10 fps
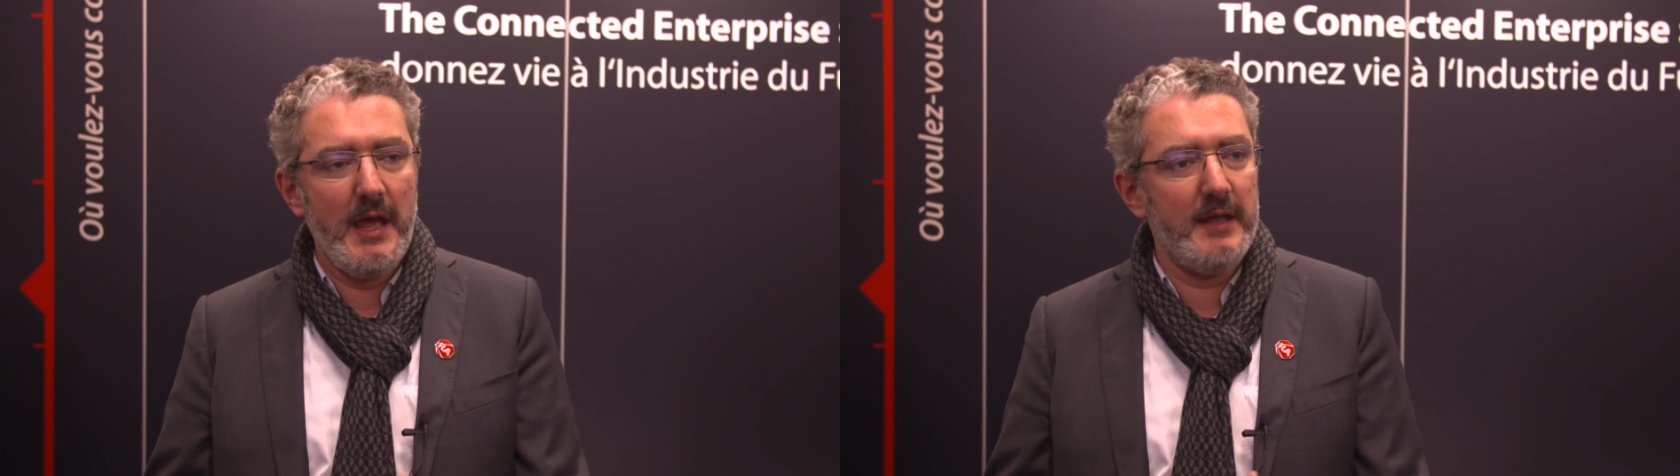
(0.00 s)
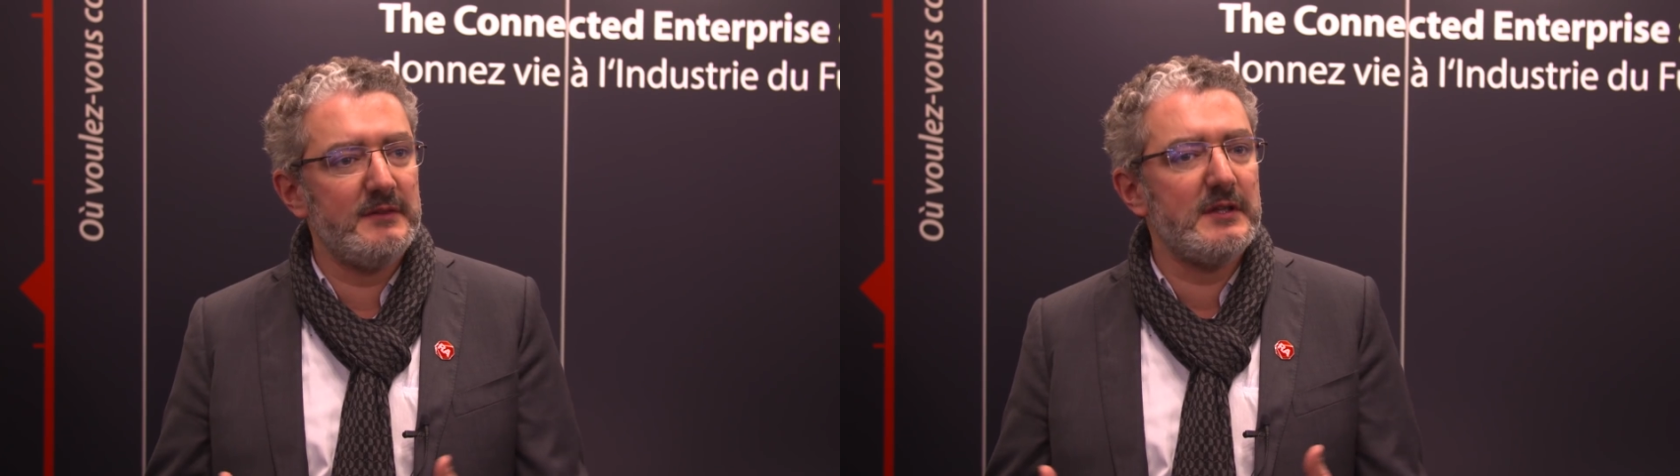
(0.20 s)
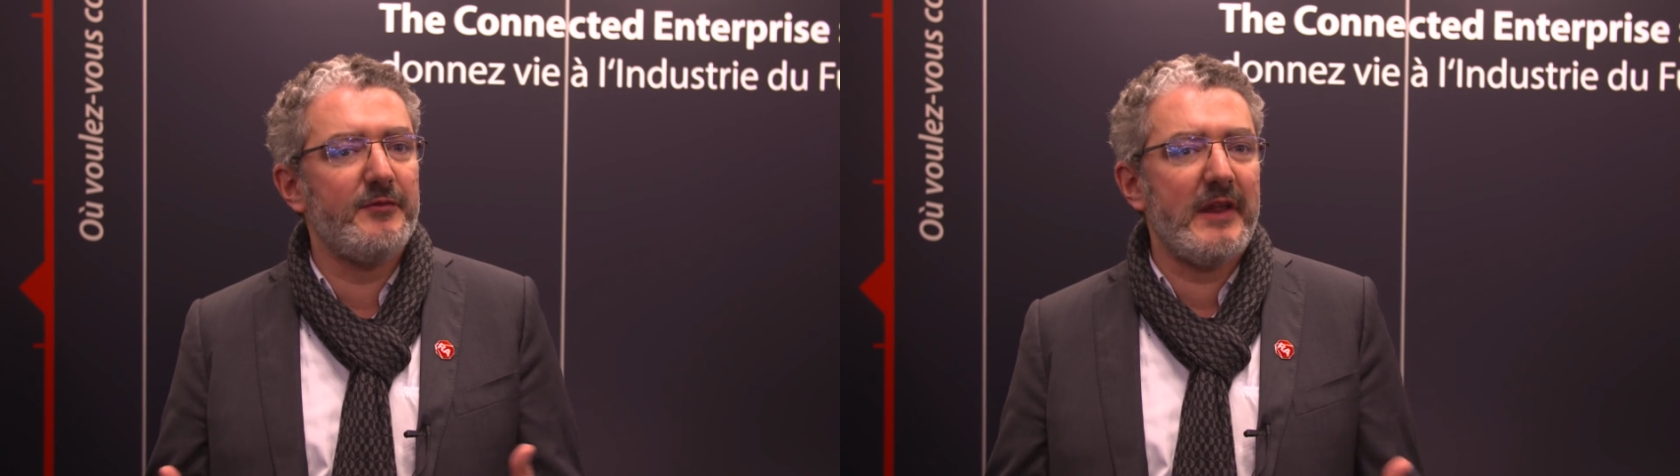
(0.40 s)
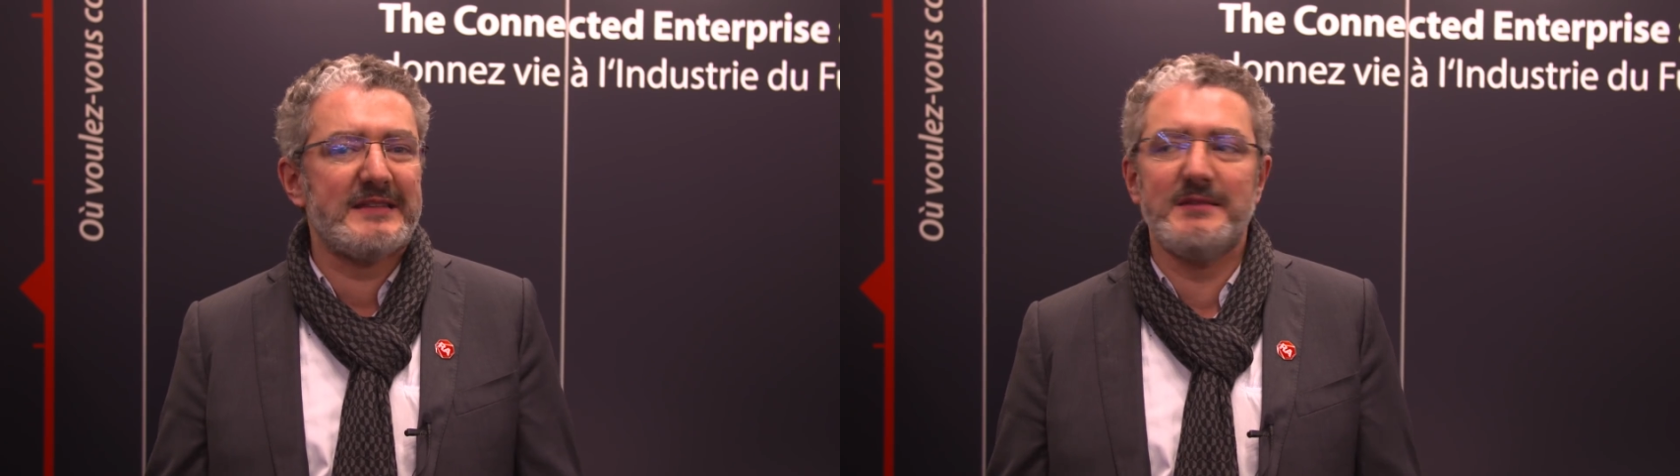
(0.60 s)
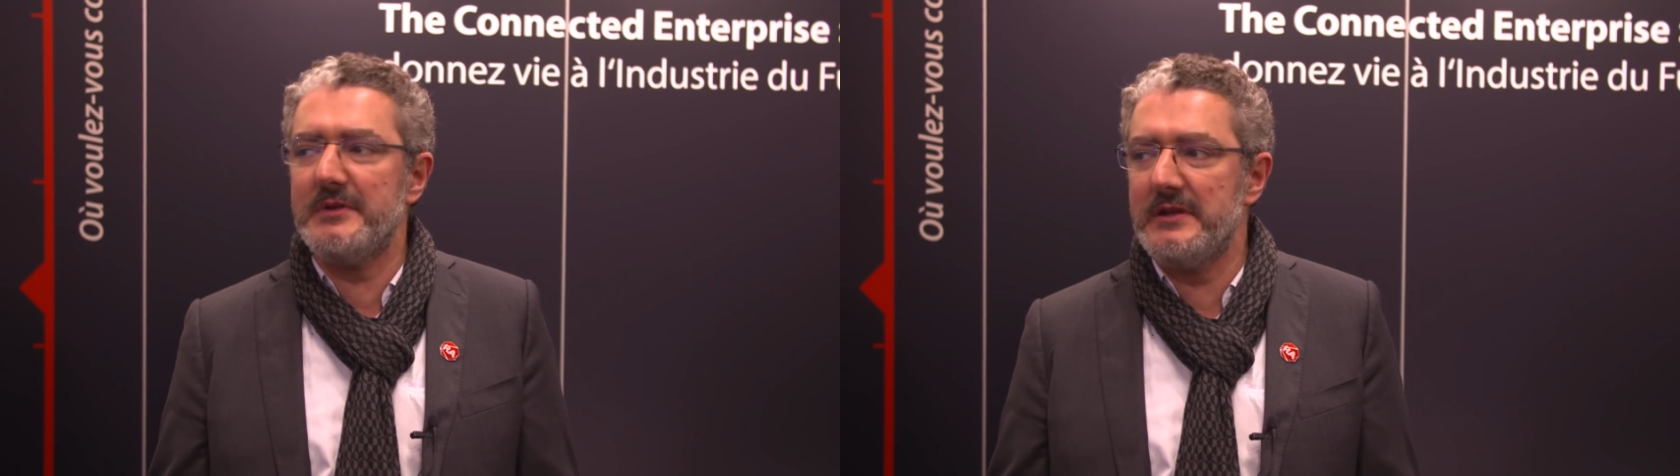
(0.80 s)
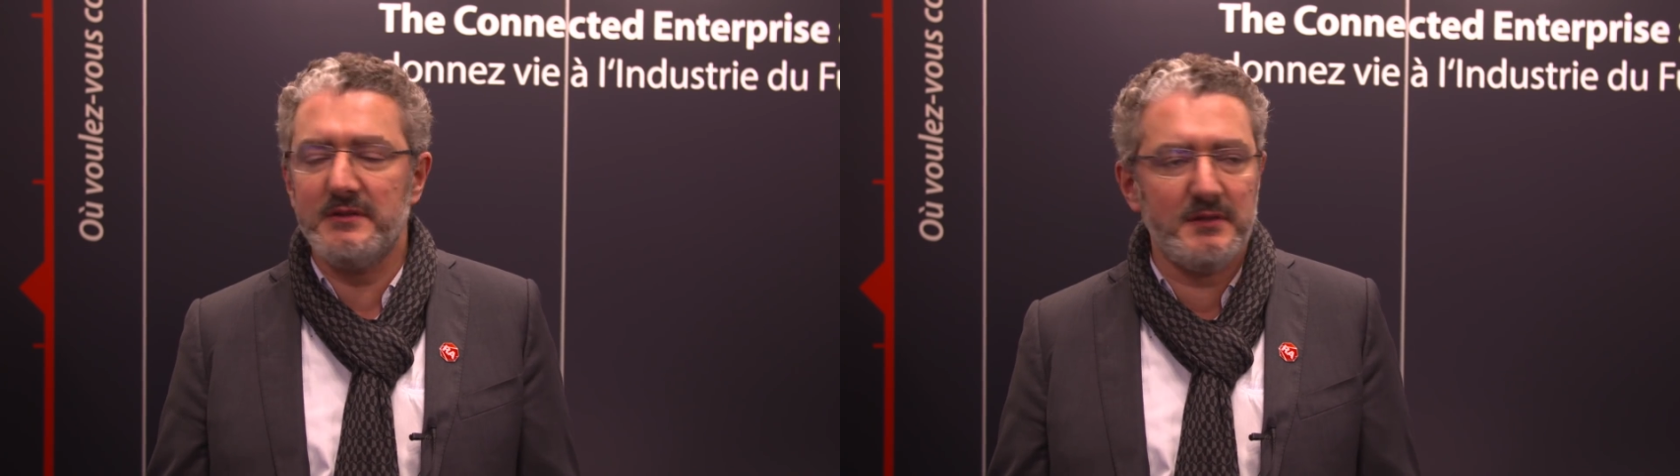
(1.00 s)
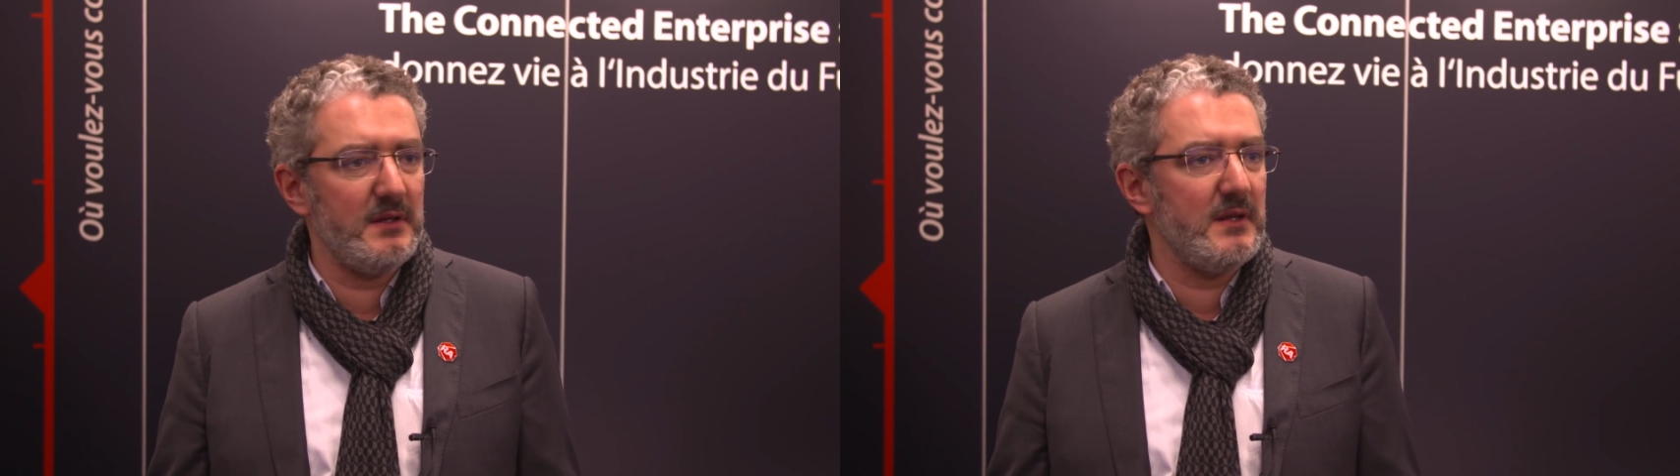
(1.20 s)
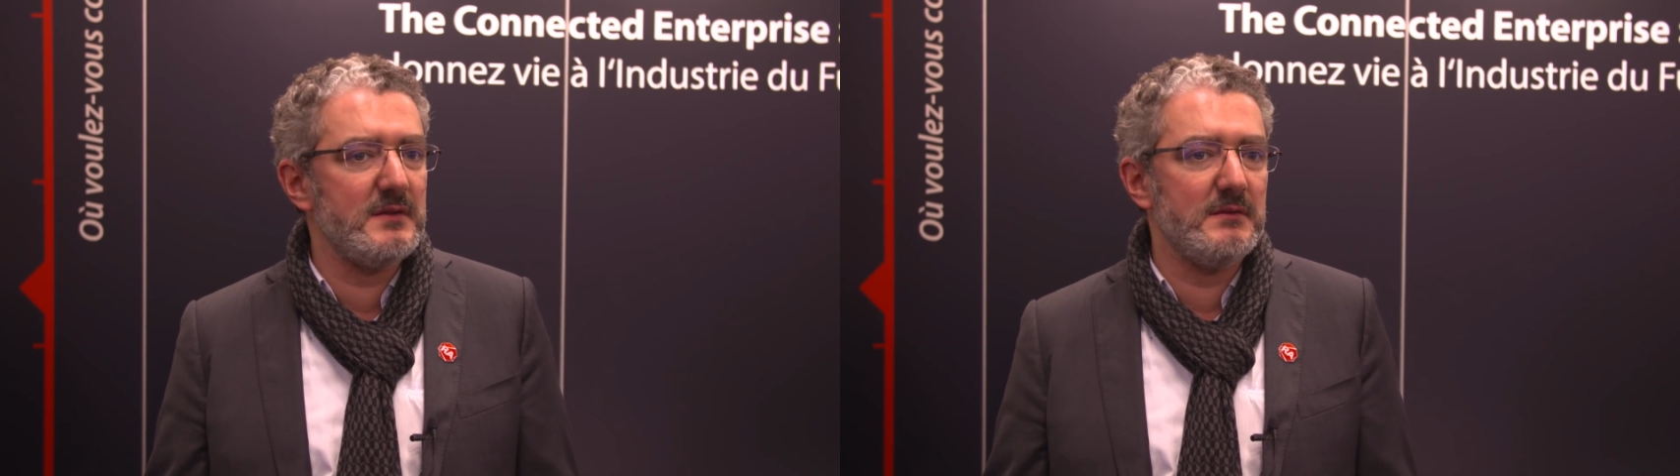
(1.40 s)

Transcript: And this flexibility